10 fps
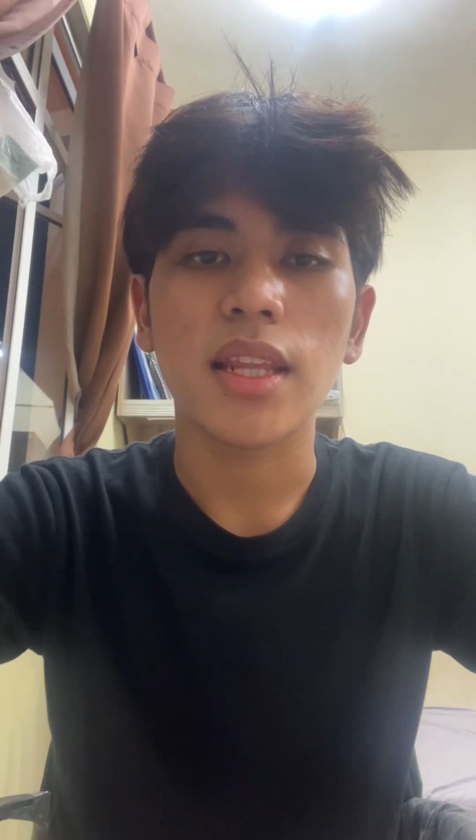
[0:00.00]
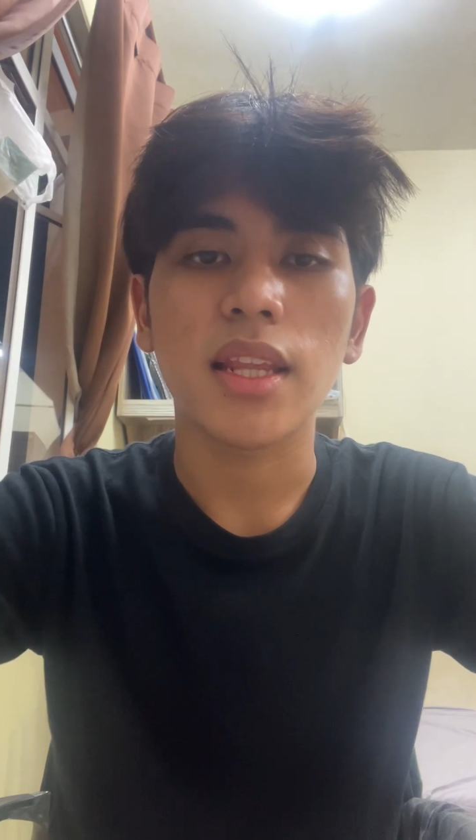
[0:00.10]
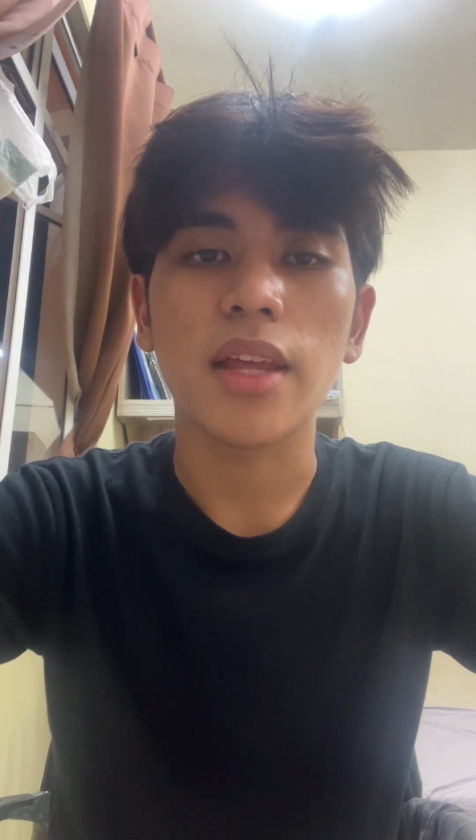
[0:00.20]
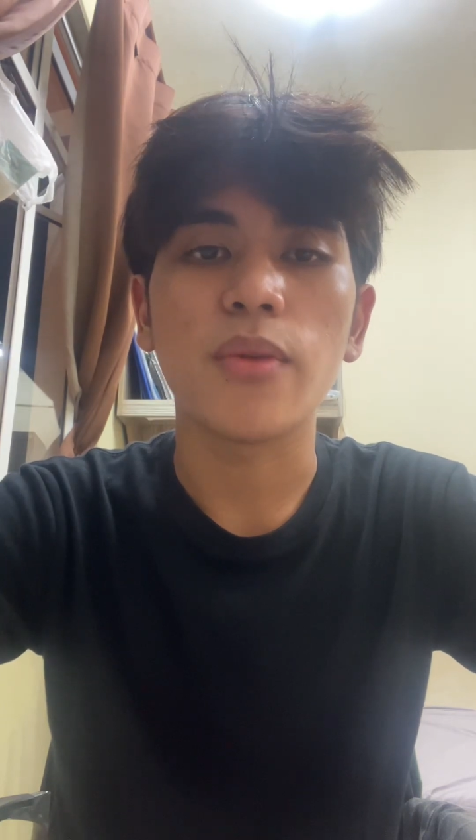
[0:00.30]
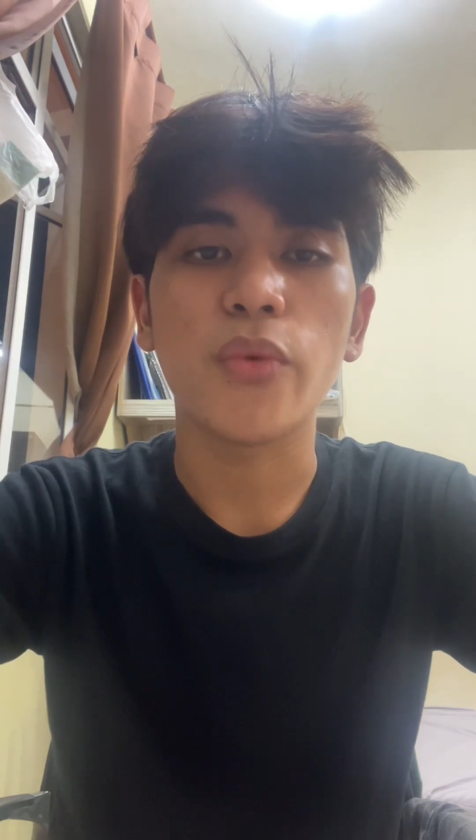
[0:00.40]

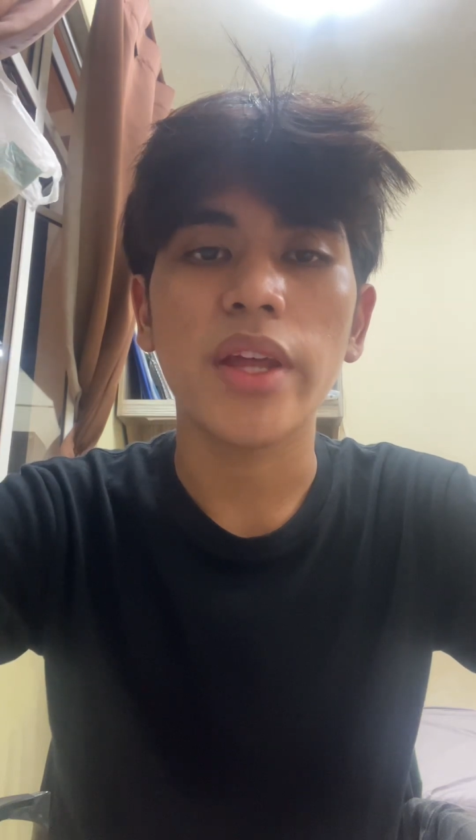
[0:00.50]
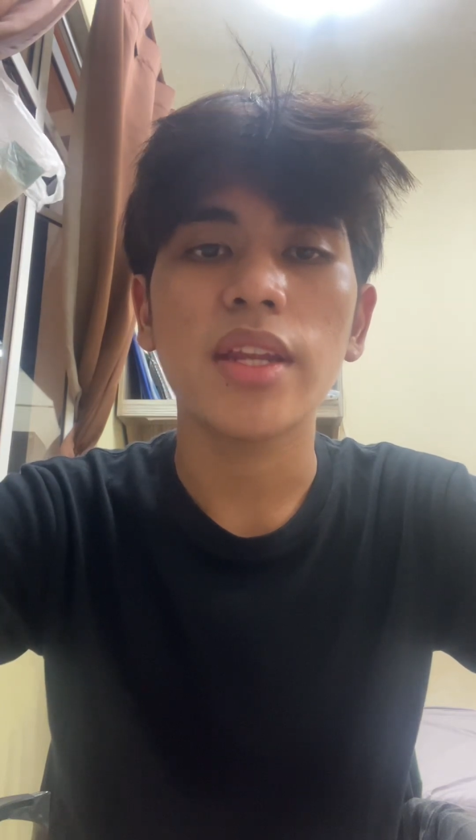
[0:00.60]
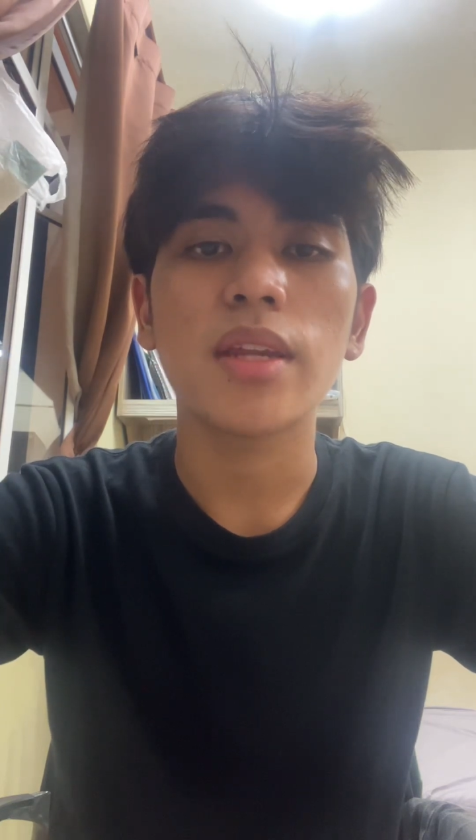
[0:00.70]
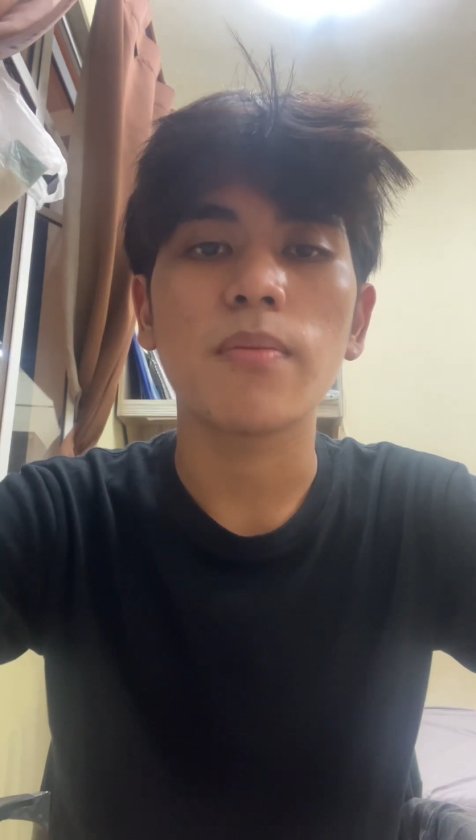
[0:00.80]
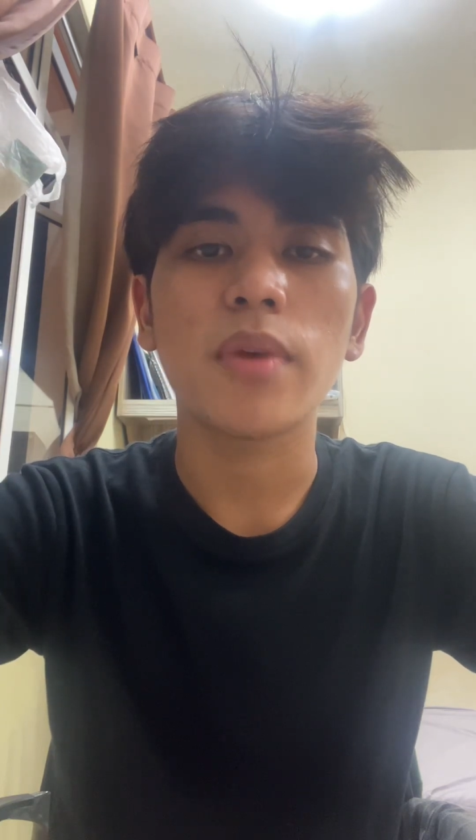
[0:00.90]
and when
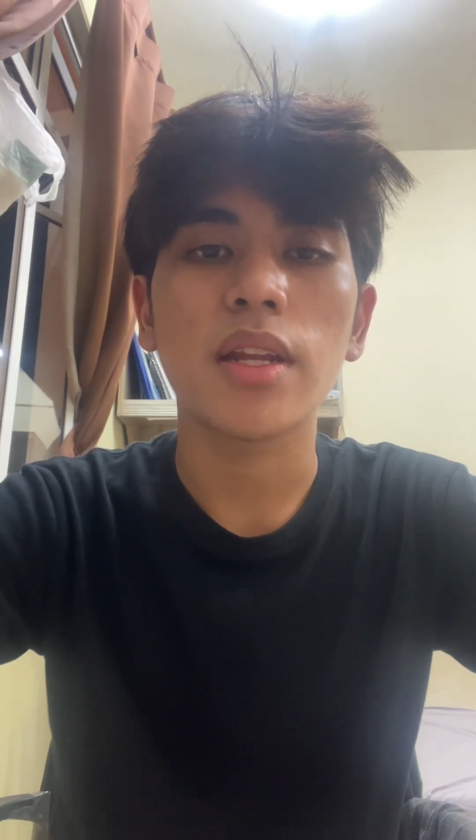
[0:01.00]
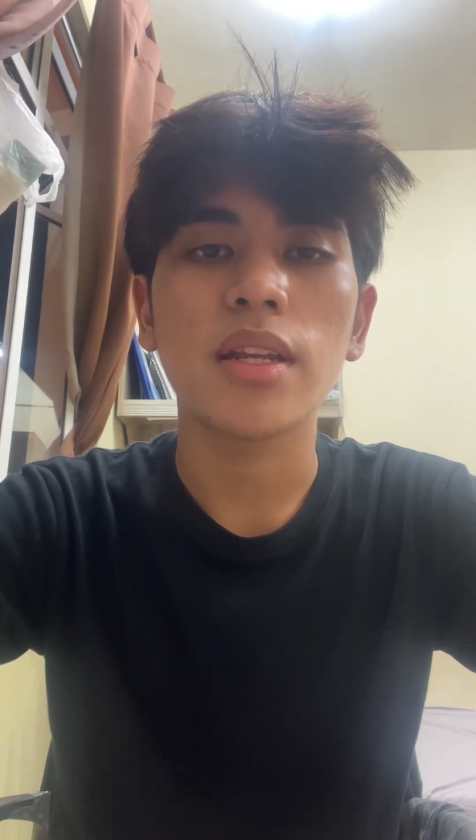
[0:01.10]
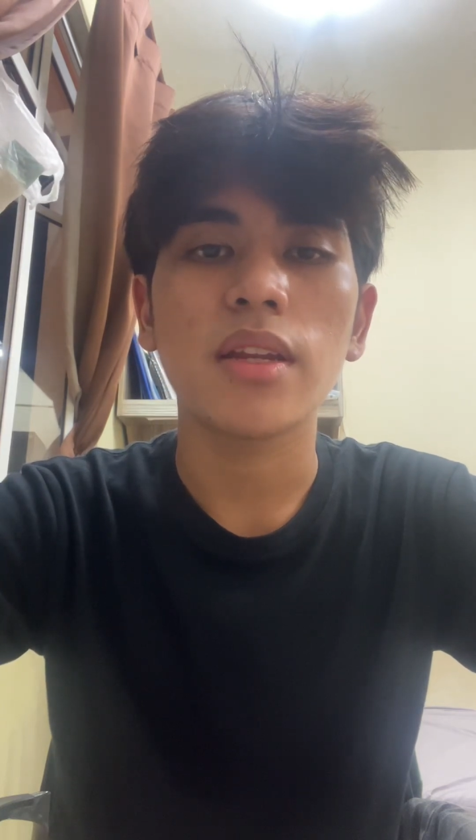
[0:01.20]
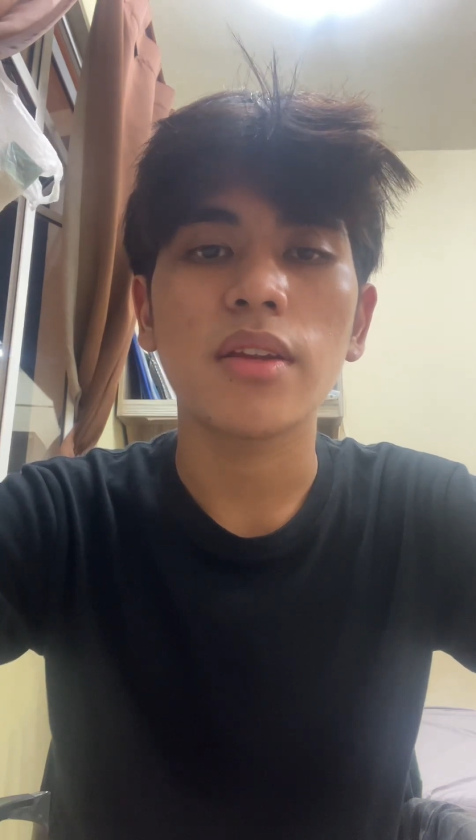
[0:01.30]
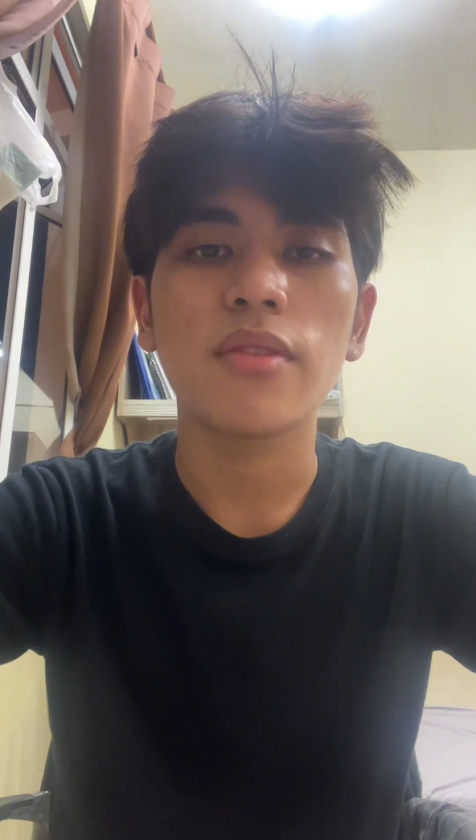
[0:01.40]
demand
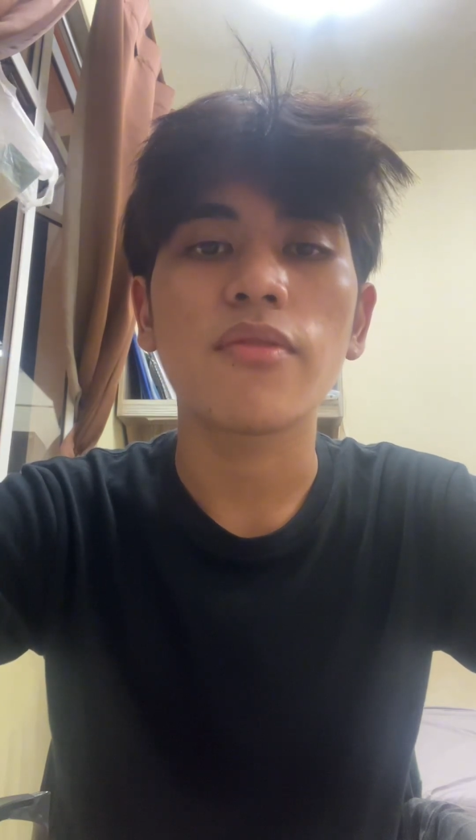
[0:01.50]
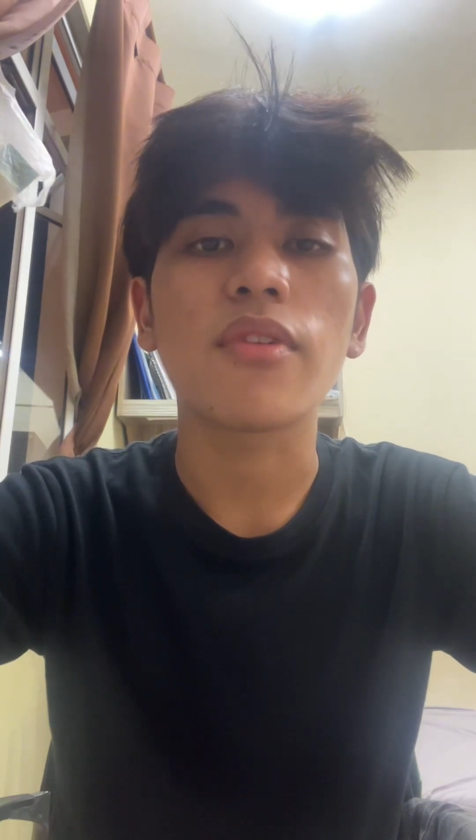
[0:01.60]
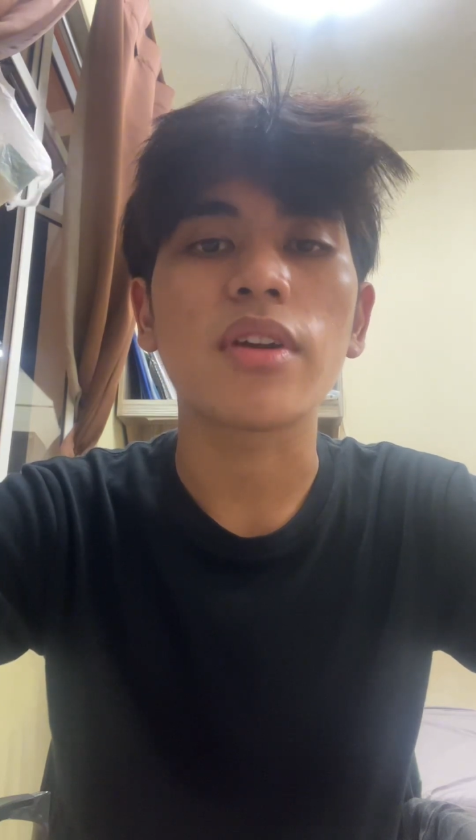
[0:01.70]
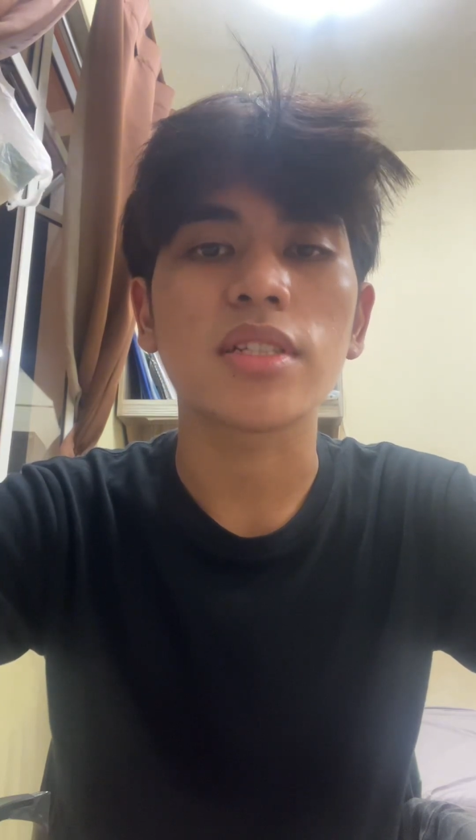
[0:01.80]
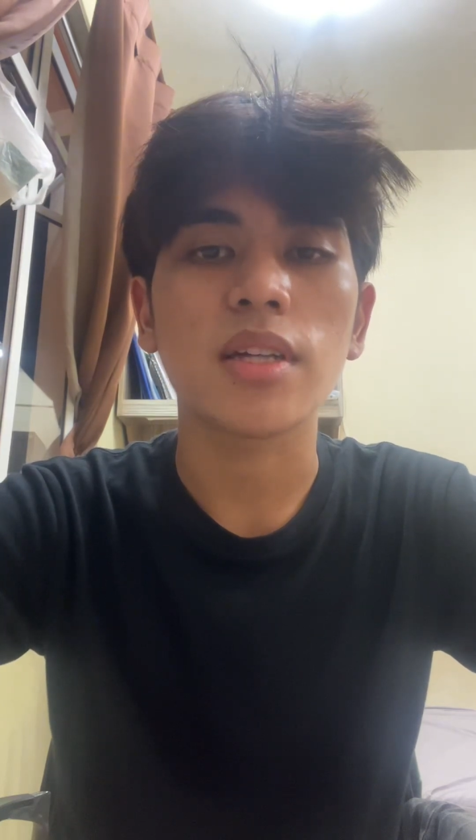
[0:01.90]
for
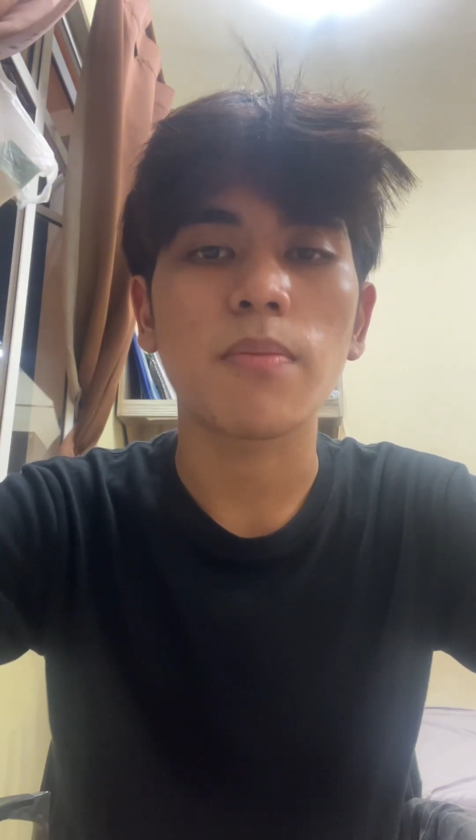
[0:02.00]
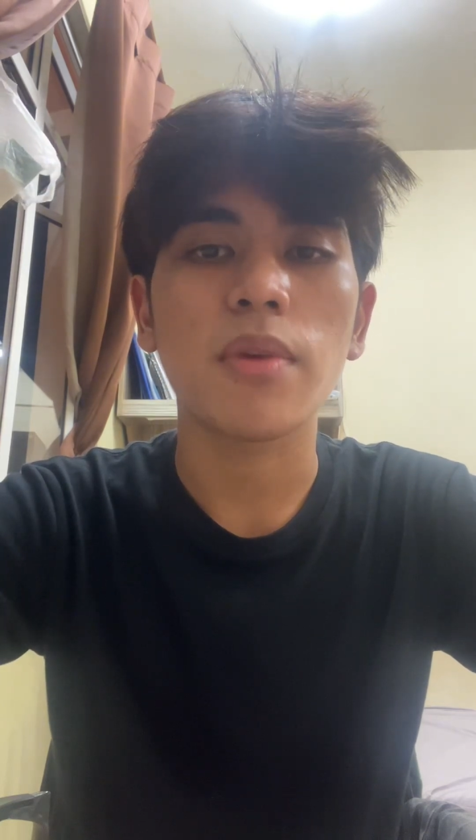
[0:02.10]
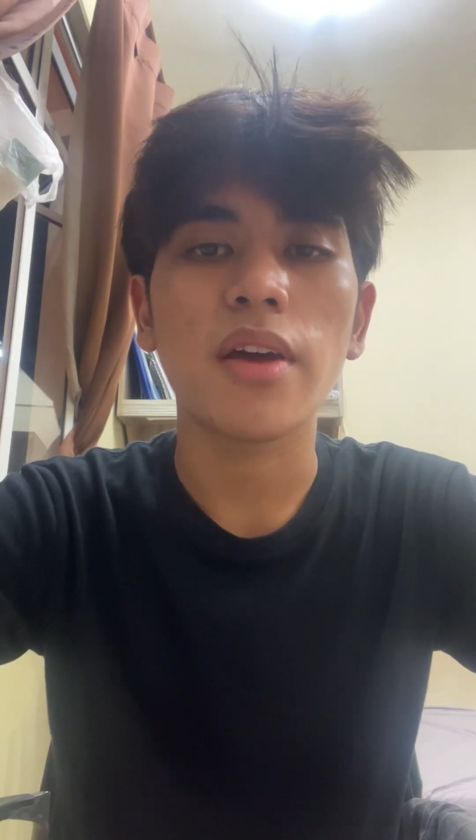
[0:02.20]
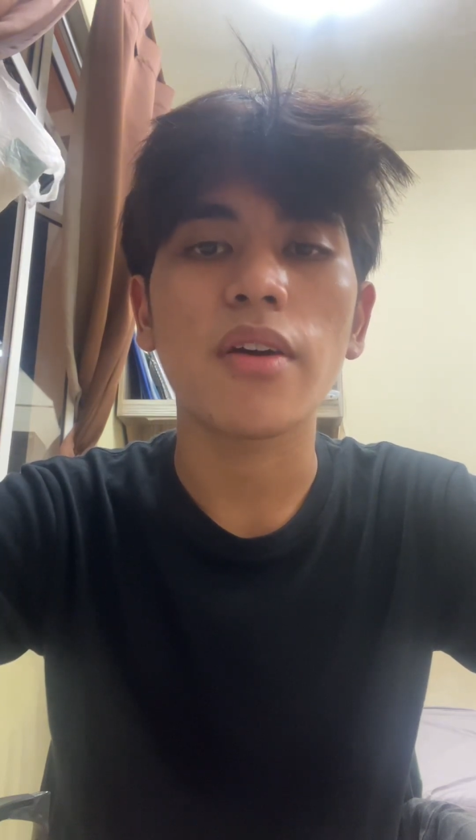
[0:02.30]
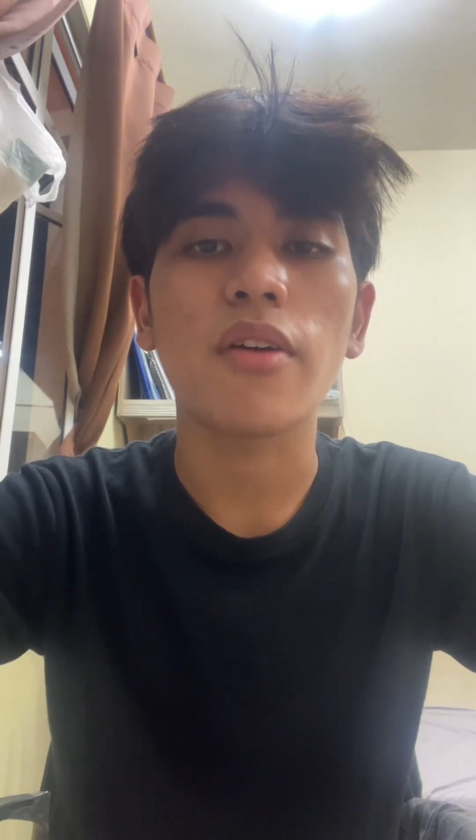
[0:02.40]

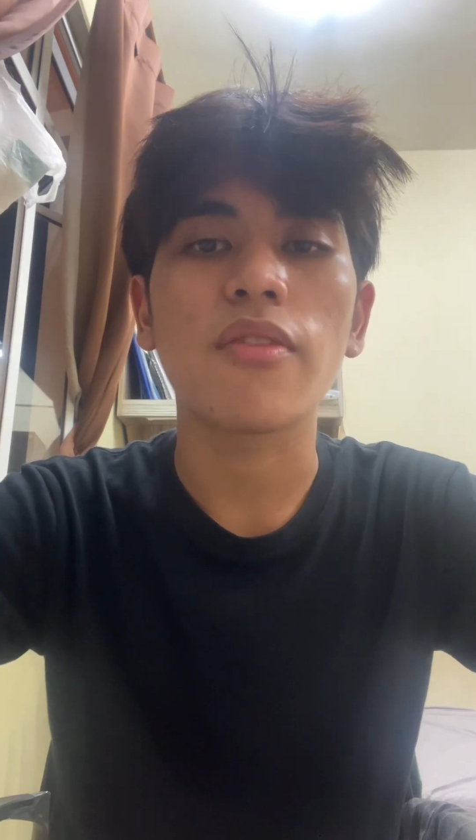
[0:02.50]
supply of